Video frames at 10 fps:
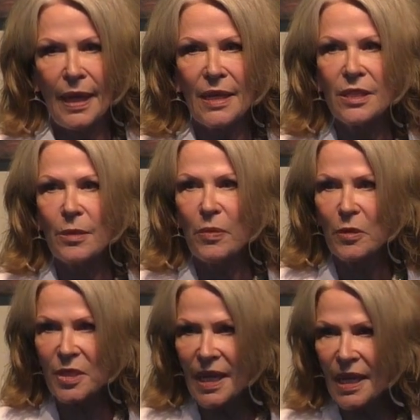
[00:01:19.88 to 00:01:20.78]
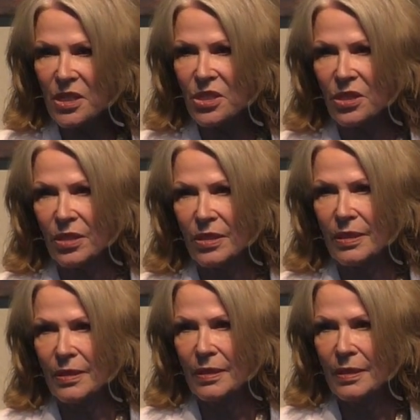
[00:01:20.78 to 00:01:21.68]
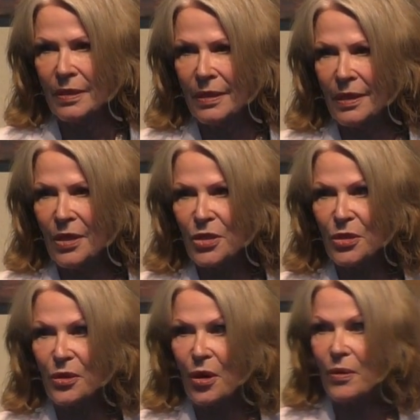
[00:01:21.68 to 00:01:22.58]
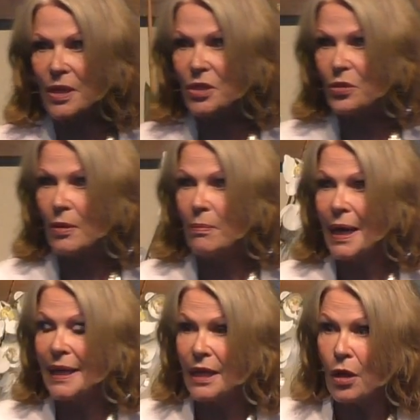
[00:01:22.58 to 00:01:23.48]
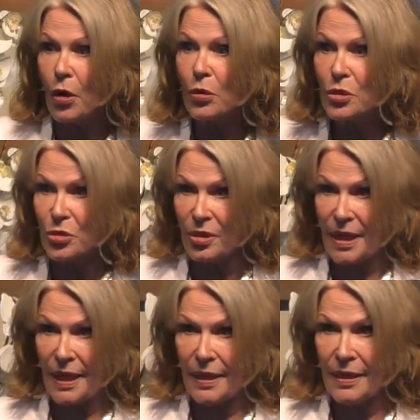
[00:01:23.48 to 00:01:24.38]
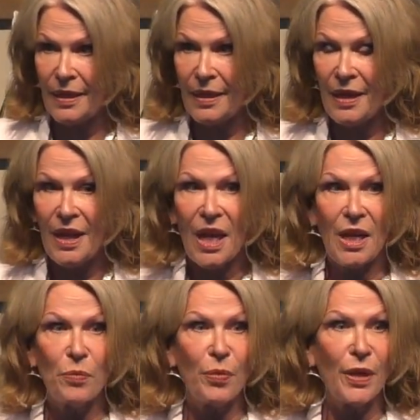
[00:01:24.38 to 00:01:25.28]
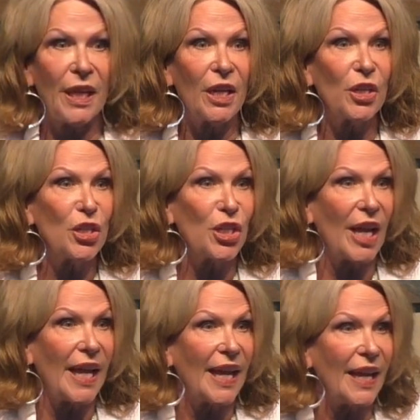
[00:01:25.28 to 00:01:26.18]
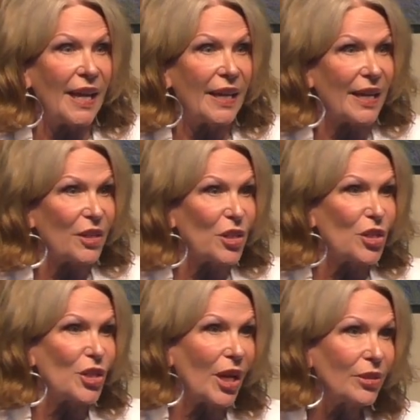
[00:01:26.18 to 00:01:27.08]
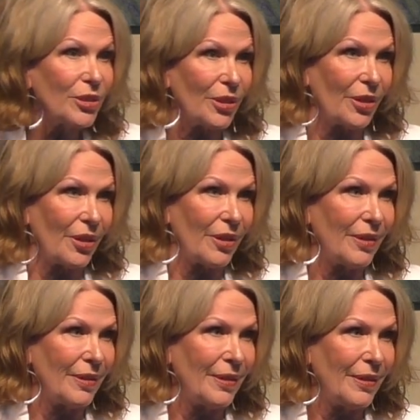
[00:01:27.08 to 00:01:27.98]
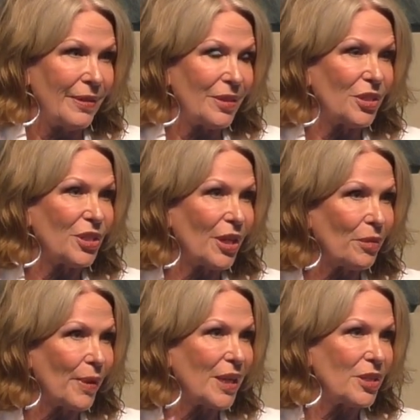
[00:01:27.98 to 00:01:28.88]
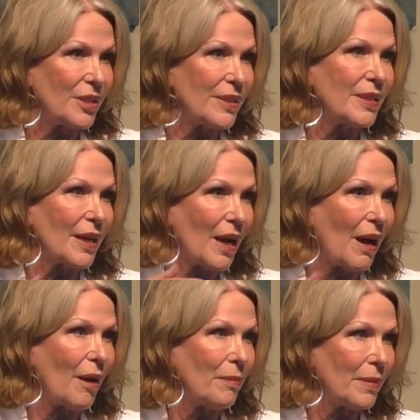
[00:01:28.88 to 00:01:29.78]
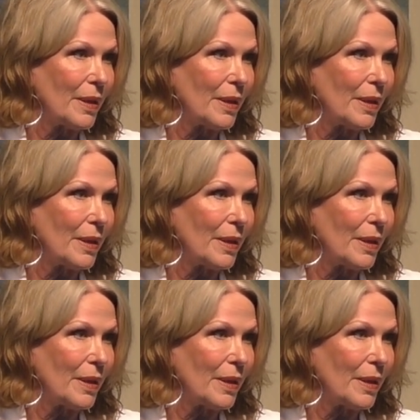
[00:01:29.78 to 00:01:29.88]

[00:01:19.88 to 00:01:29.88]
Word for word: has the potential to grow into a mighty oak tree and bring shade and shelter to generations to come.